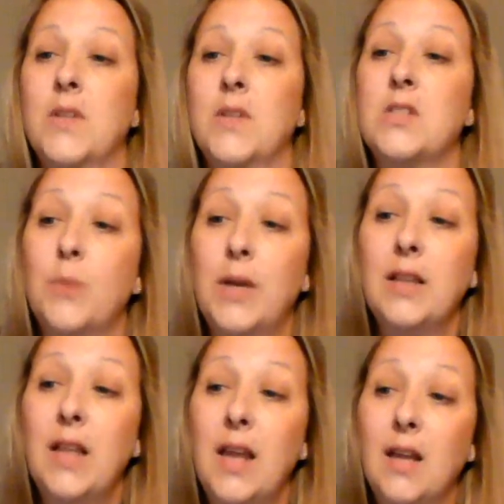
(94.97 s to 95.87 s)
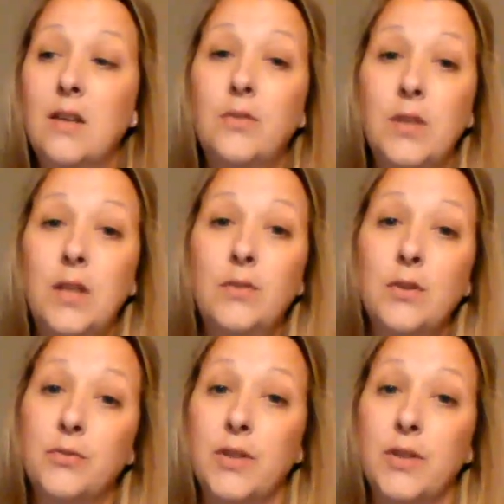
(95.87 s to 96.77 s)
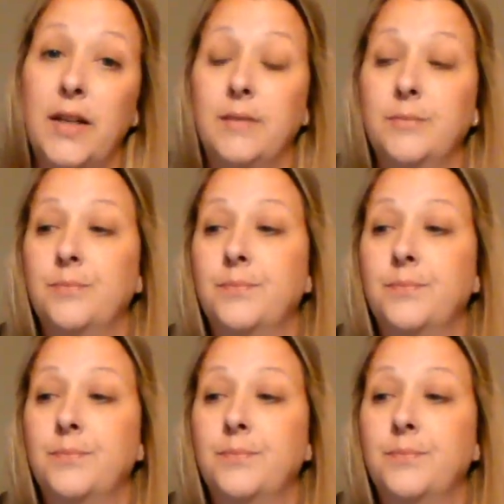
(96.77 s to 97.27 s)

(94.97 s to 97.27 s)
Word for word: Sweet Land of Liver Free,